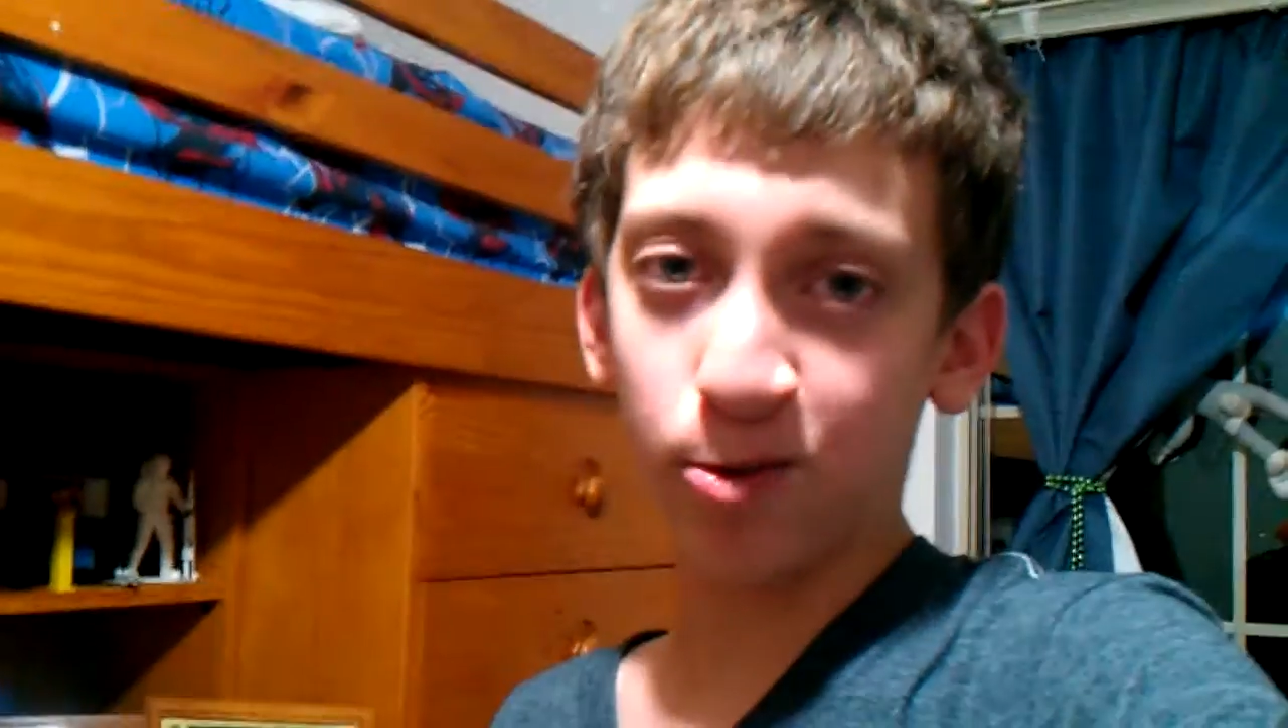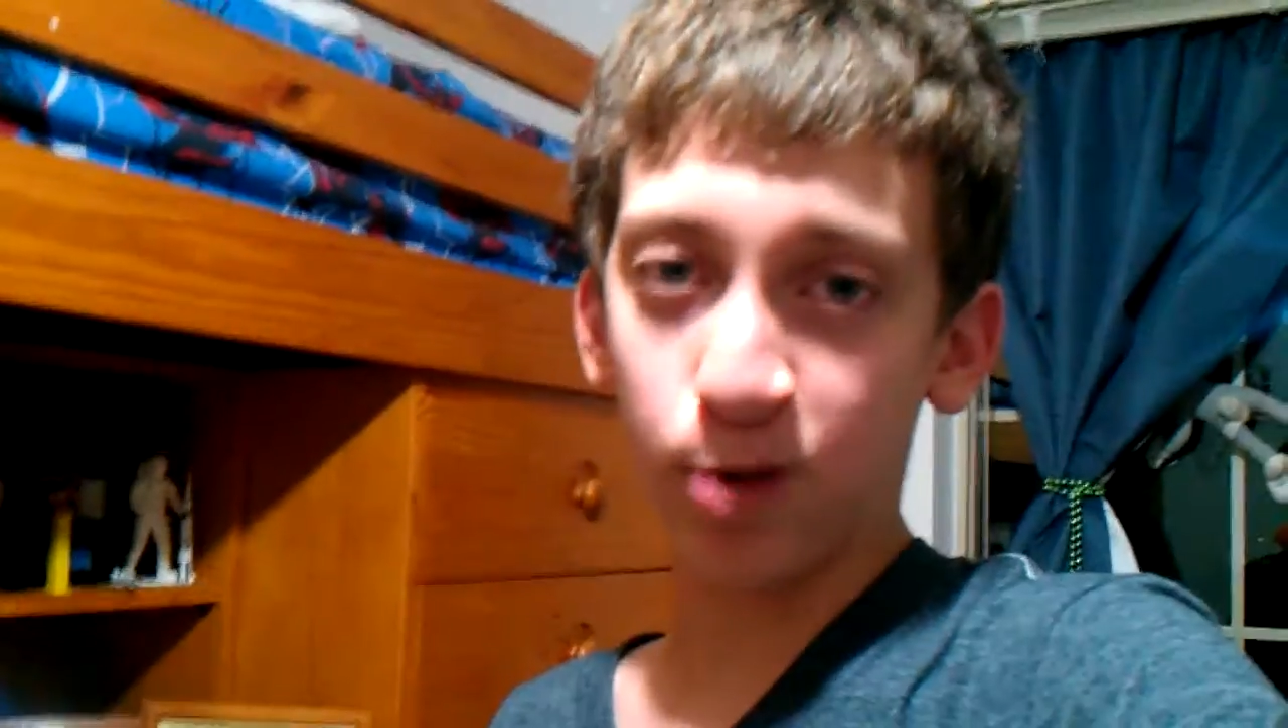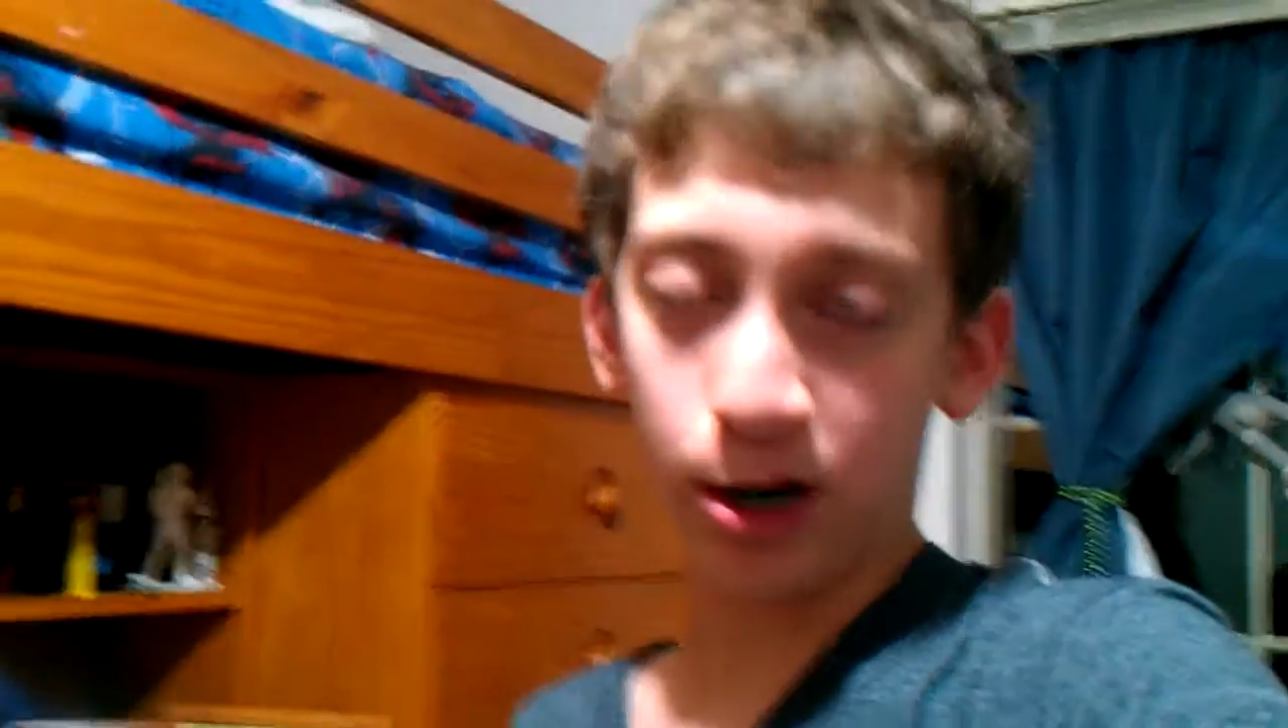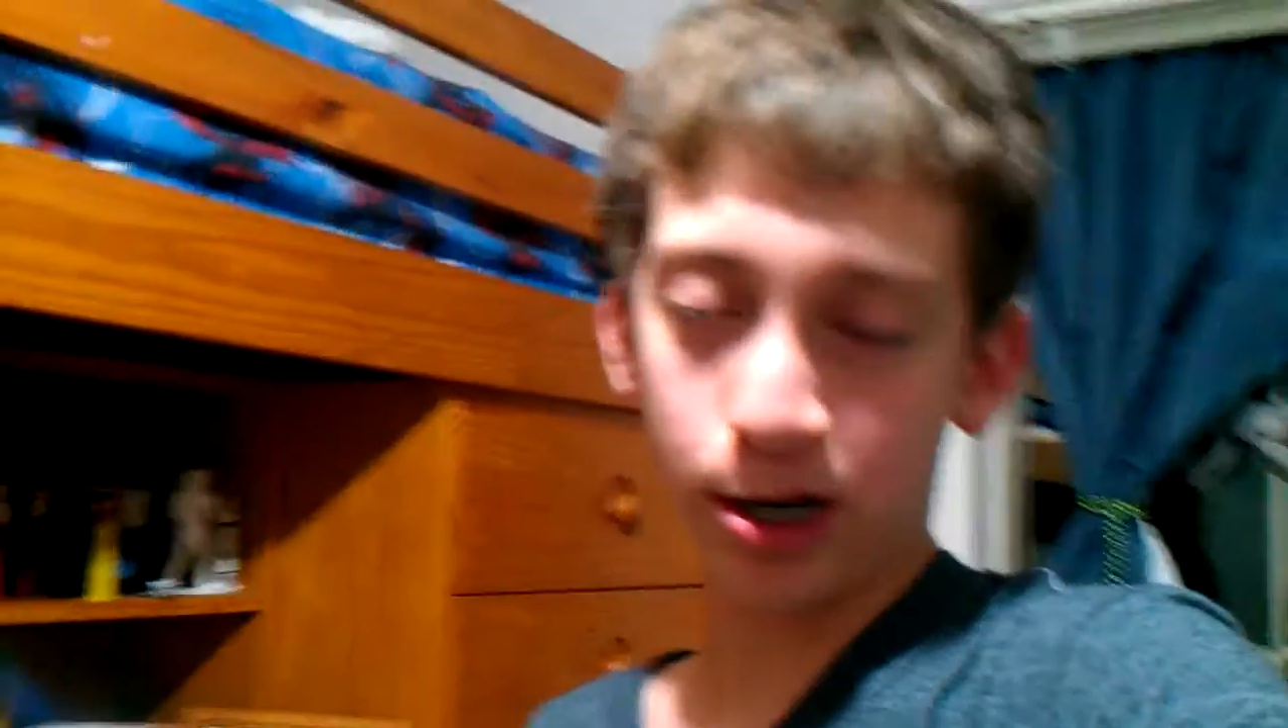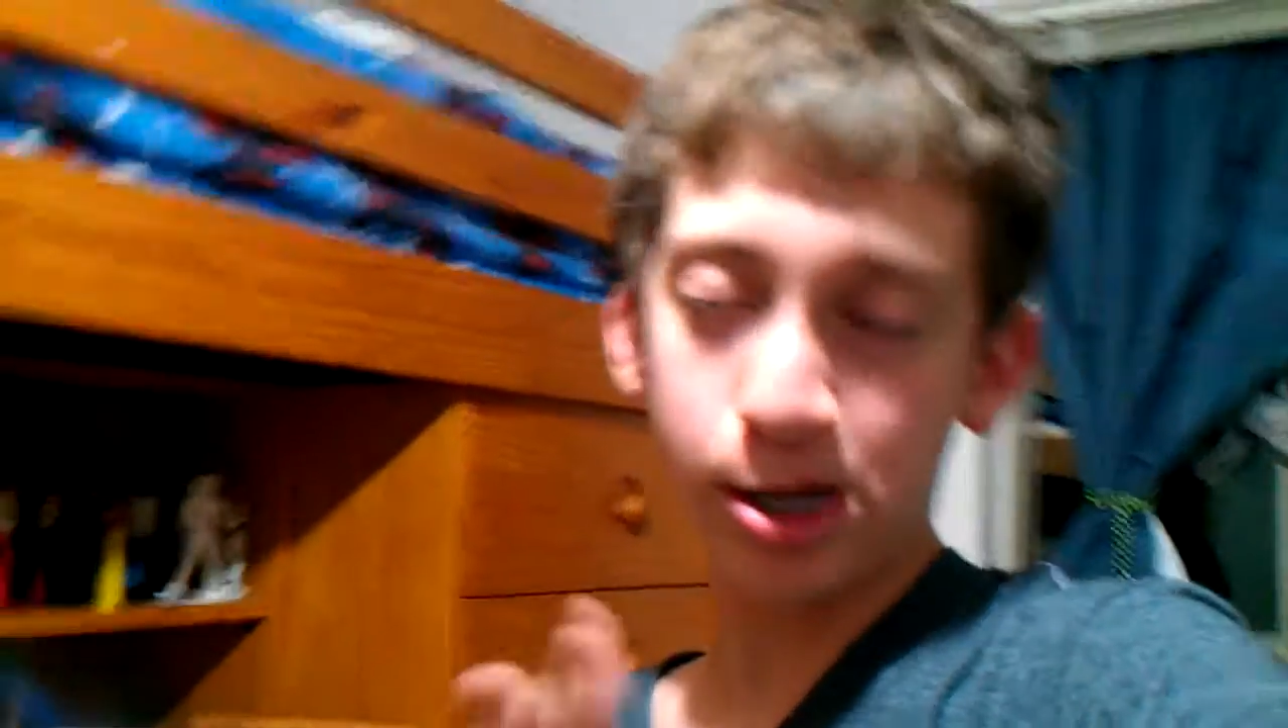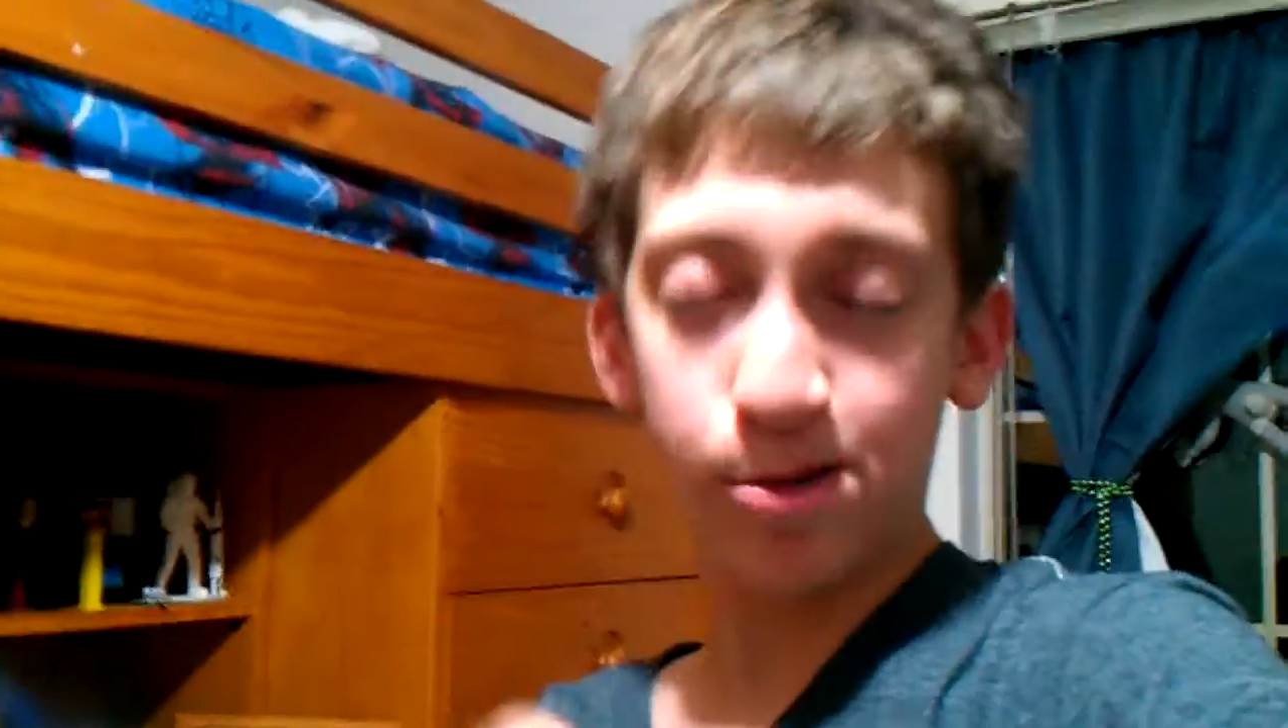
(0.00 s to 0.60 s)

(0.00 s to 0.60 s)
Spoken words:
worry.